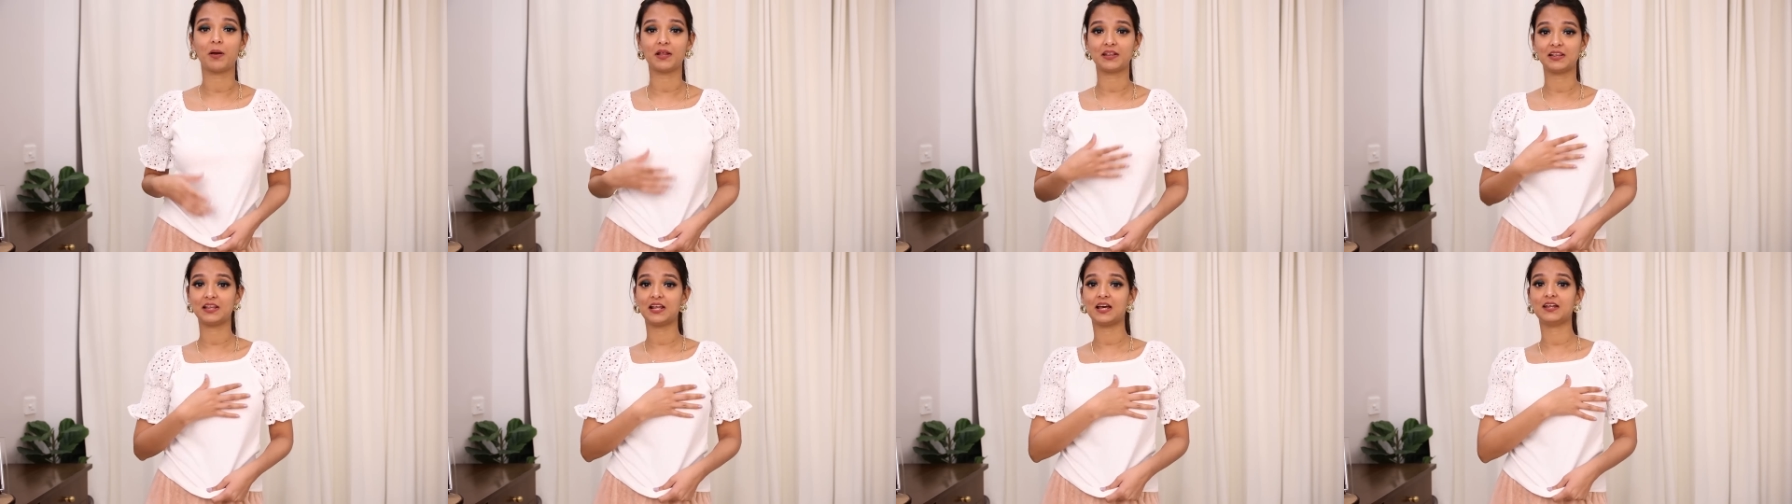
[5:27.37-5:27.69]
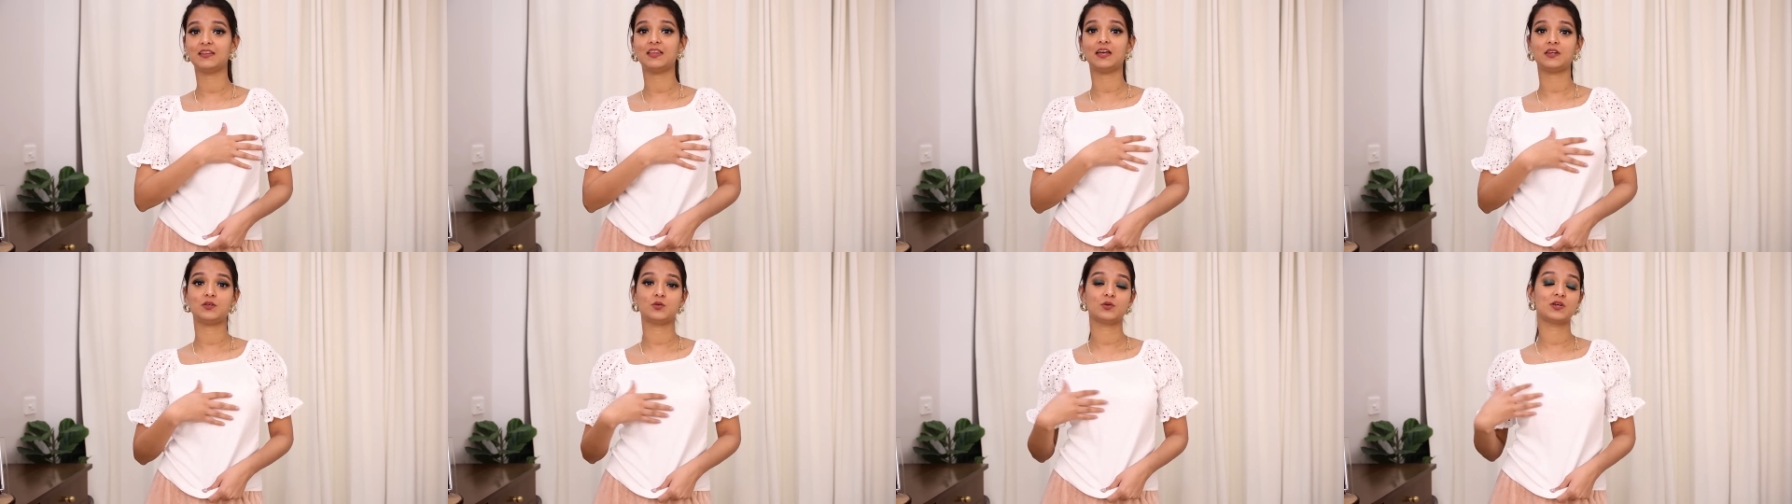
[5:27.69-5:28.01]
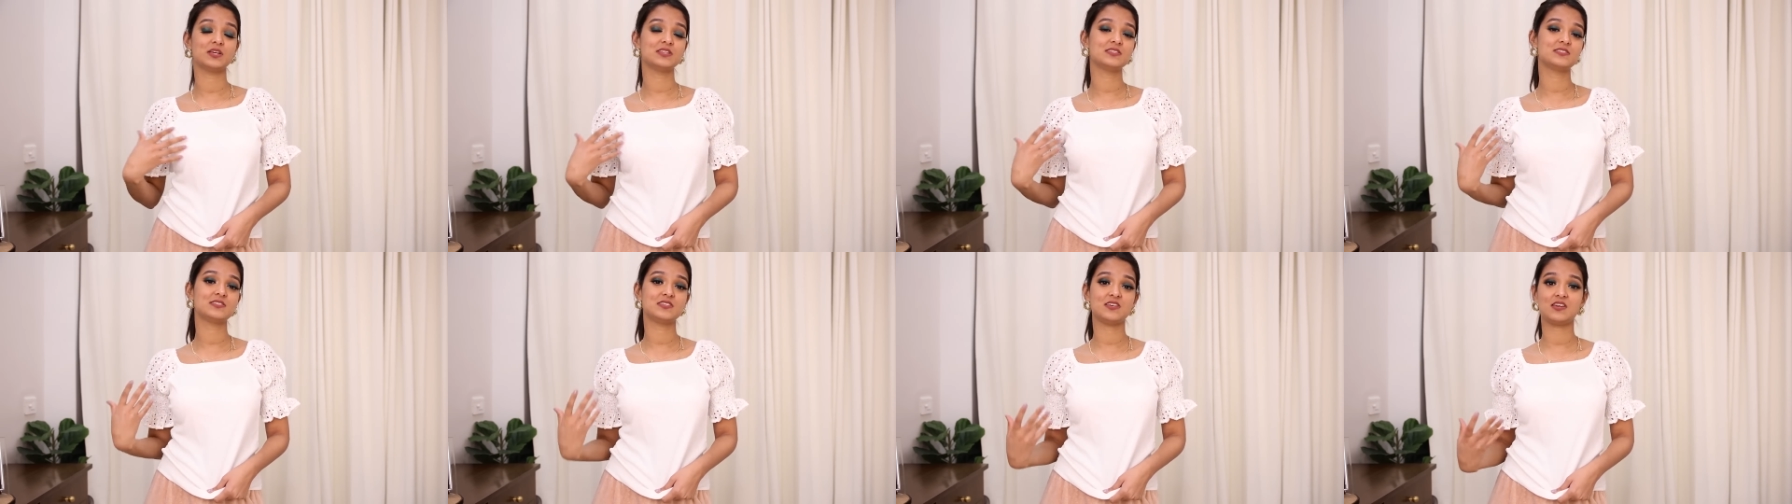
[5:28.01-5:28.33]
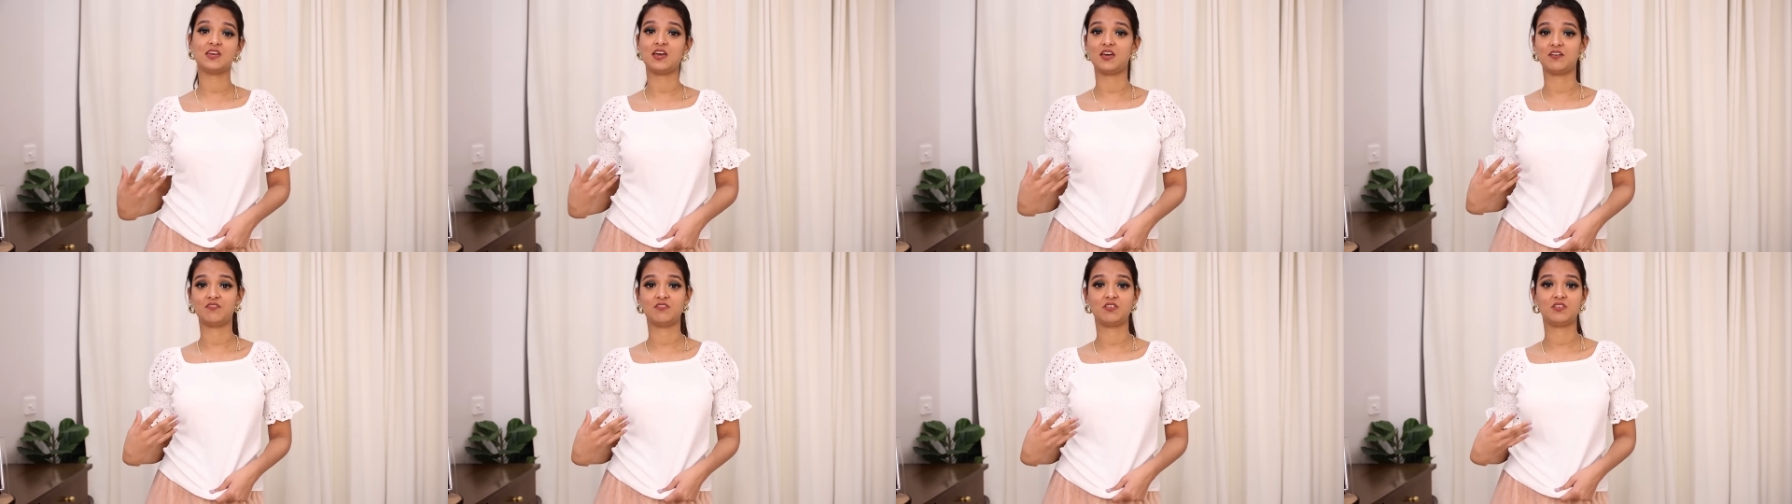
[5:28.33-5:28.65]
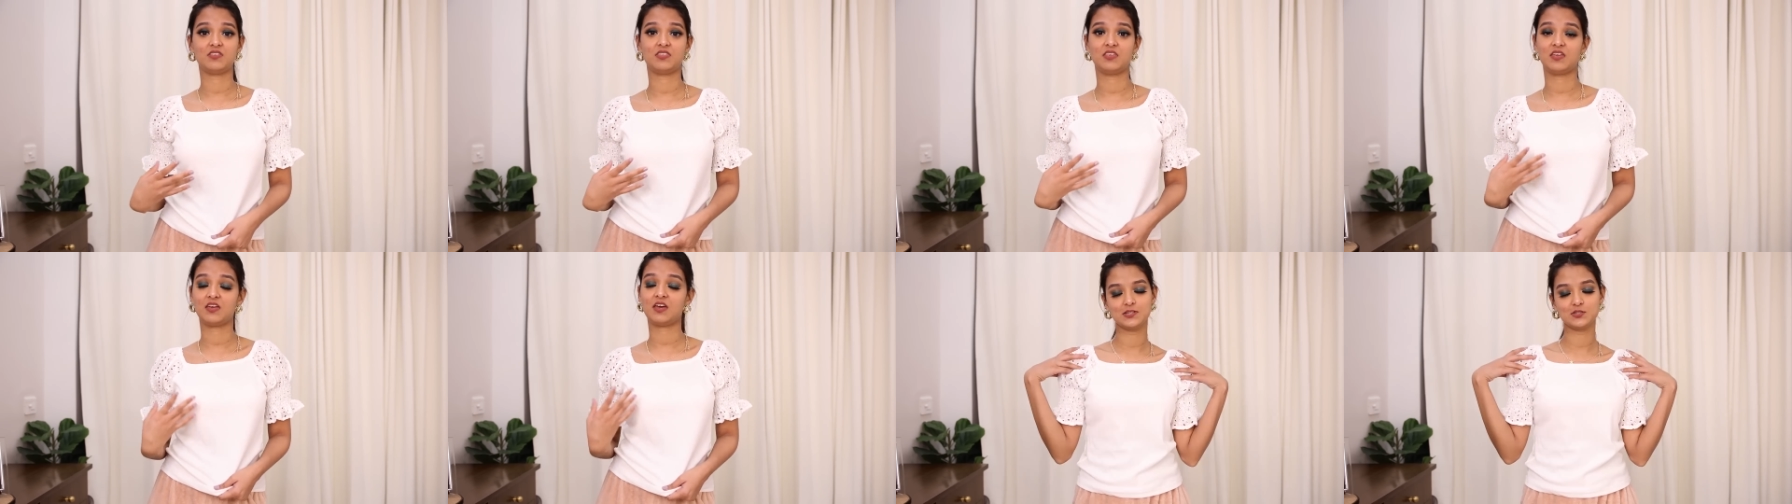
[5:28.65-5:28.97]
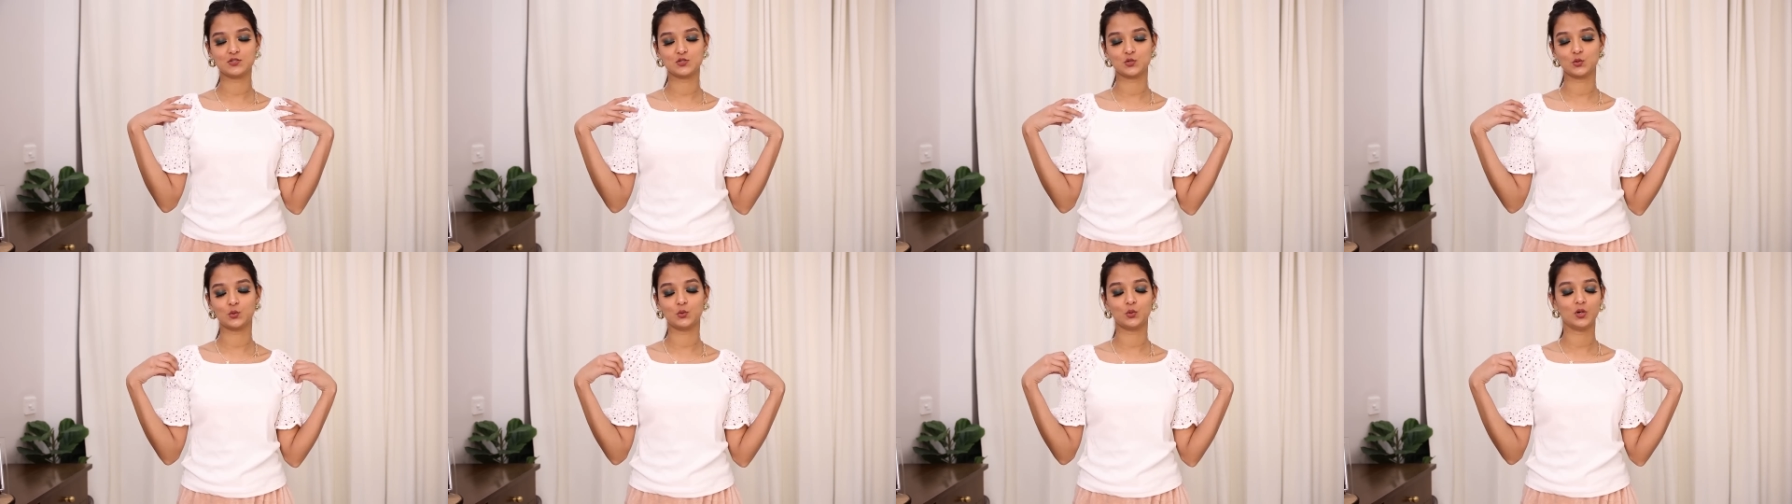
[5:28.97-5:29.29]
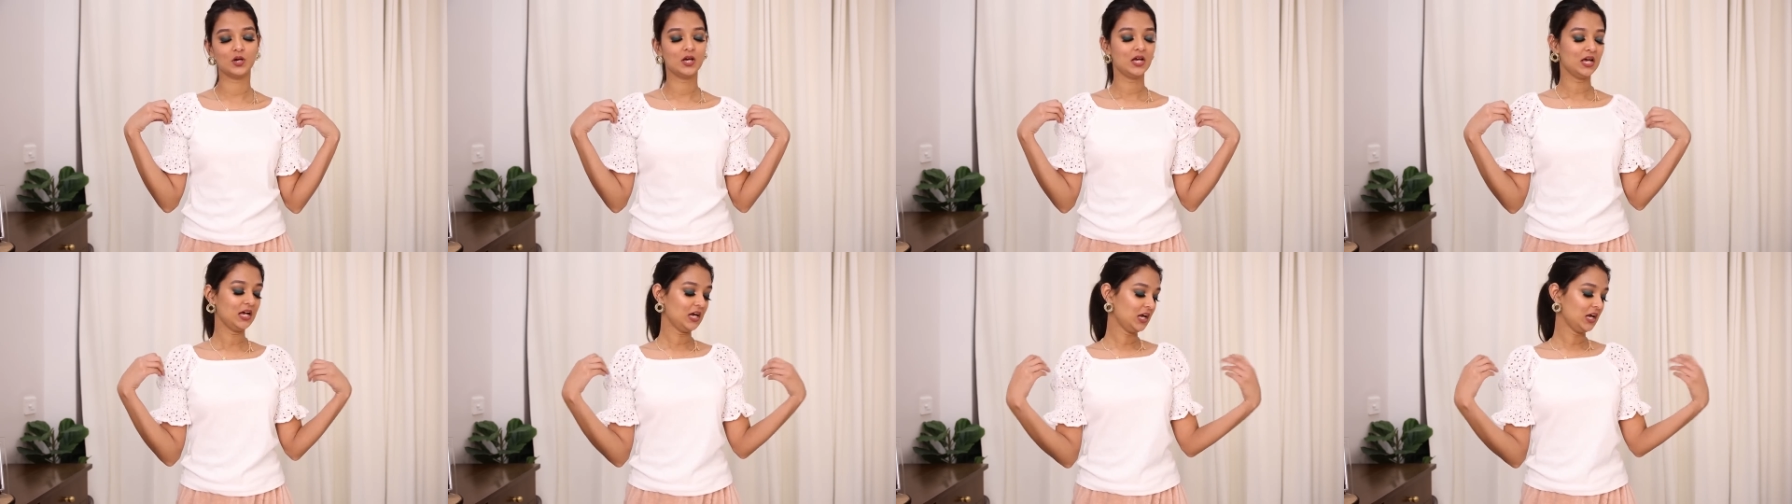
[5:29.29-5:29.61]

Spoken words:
patla that you can see everything. So